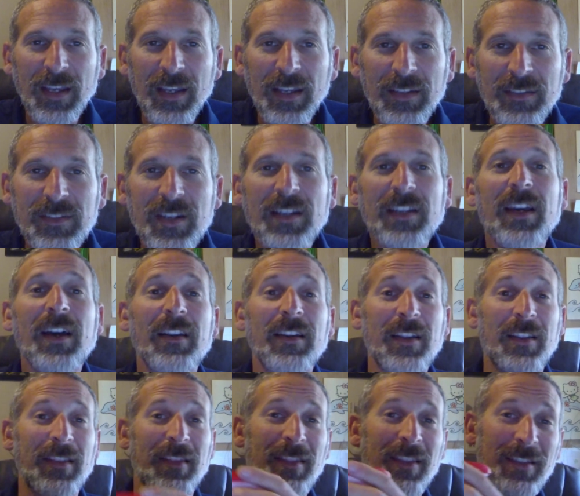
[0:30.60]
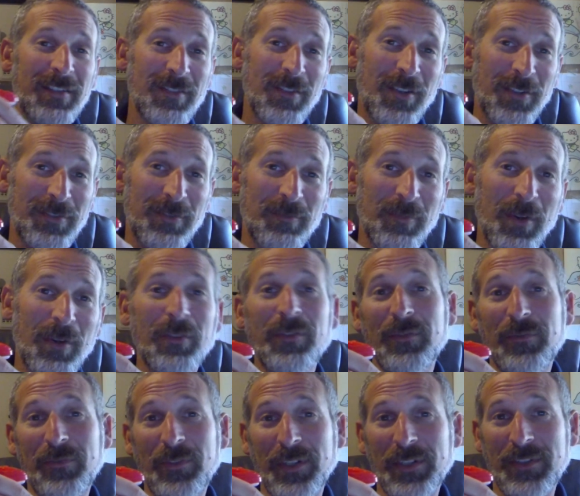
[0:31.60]
Check out this awesome boat
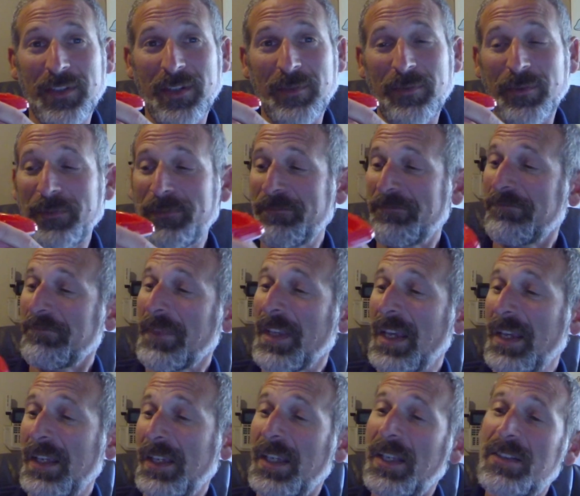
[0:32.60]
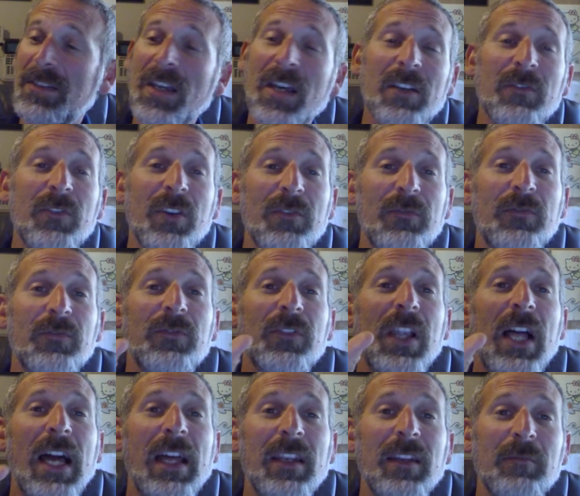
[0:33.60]
for an example. It's got a very
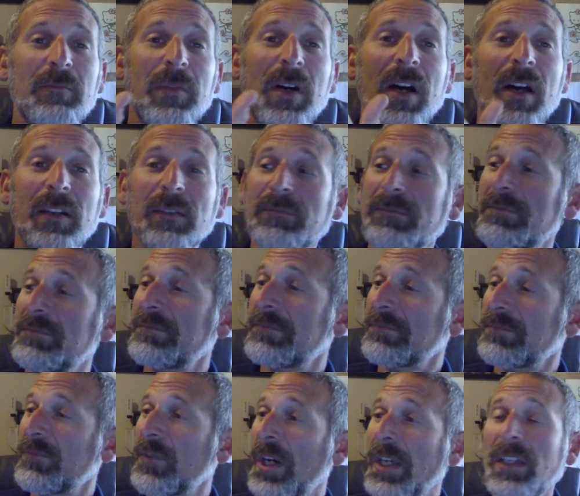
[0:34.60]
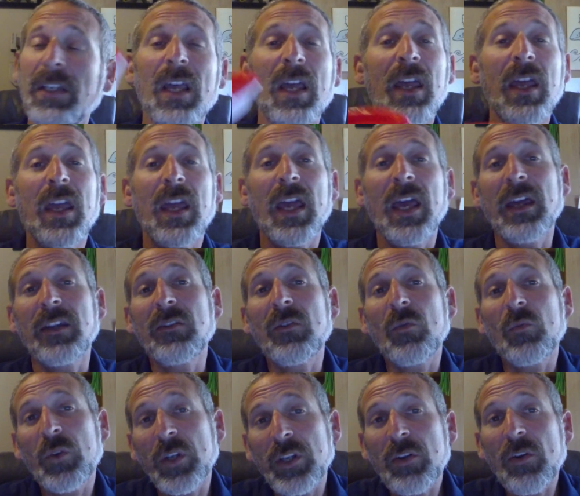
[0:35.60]
flat bottom, right? And
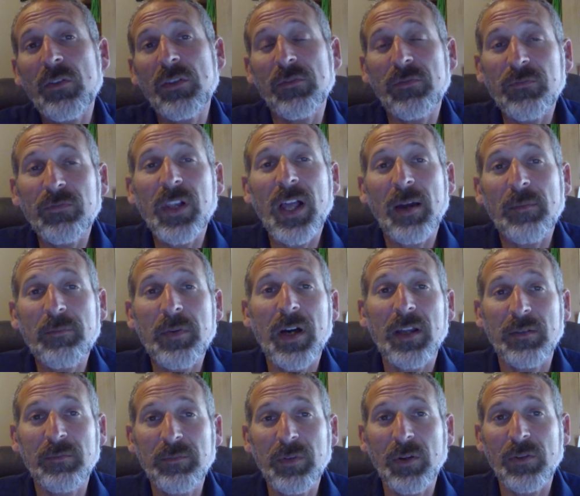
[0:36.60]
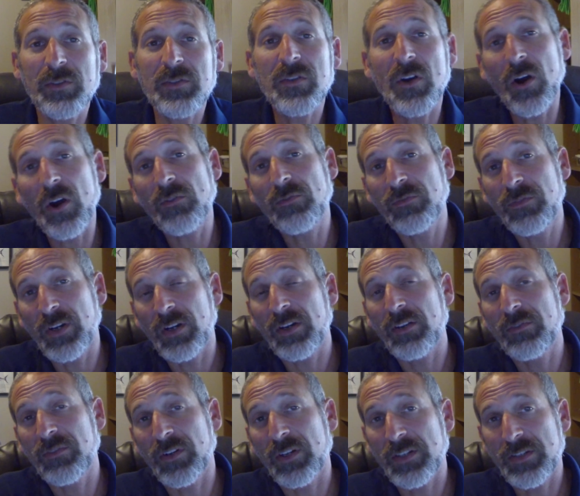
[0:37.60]
we know that flat bottom boats are very,
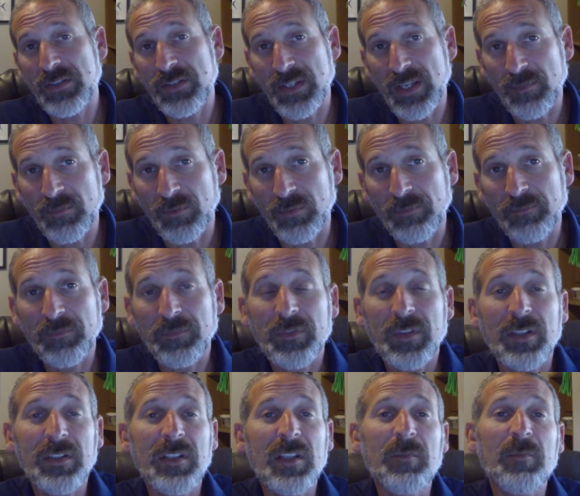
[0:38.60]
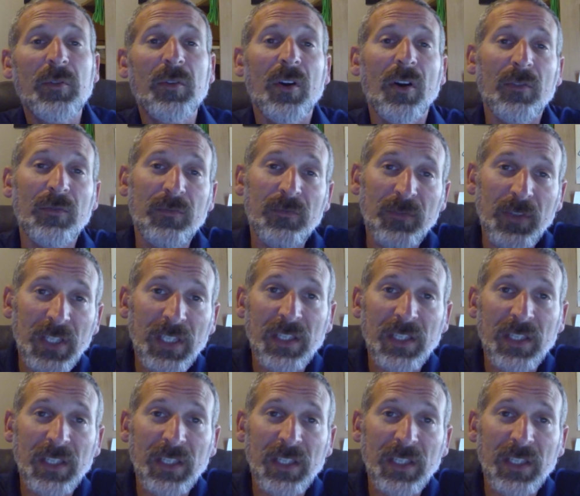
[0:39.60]
very stable. The deeper a V